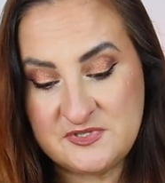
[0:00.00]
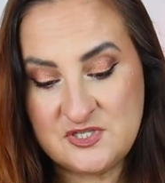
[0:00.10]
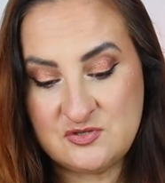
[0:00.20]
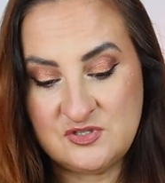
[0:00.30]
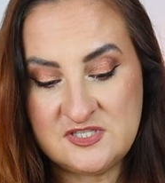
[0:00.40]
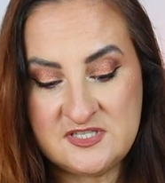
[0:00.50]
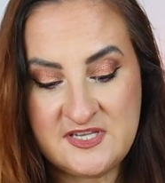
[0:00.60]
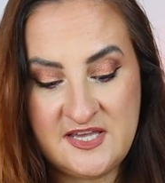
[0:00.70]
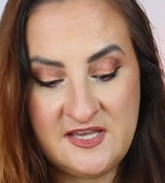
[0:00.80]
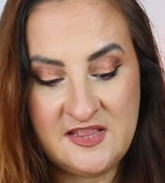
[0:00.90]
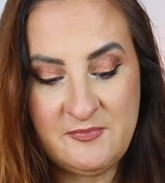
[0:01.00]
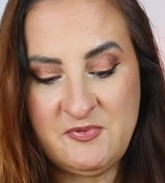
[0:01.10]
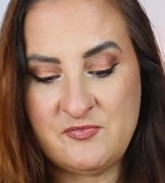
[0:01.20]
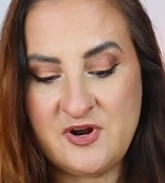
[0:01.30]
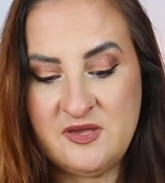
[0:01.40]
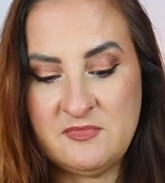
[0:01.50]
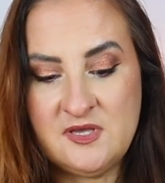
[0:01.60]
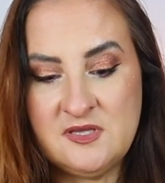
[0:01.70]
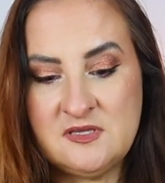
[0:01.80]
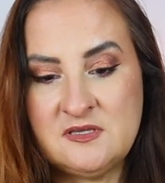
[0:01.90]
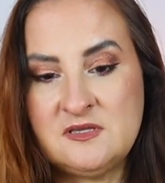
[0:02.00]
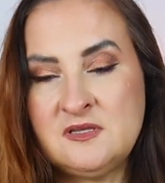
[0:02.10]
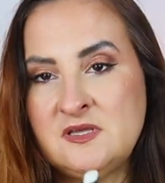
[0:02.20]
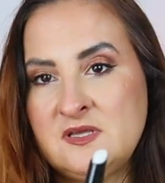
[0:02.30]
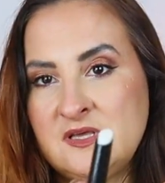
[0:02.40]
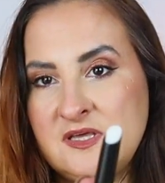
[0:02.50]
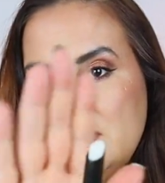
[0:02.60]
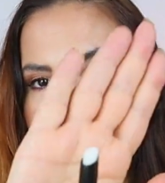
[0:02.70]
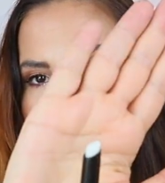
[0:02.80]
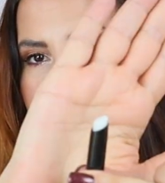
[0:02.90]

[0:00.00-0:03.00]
So this is a lip primer, and this is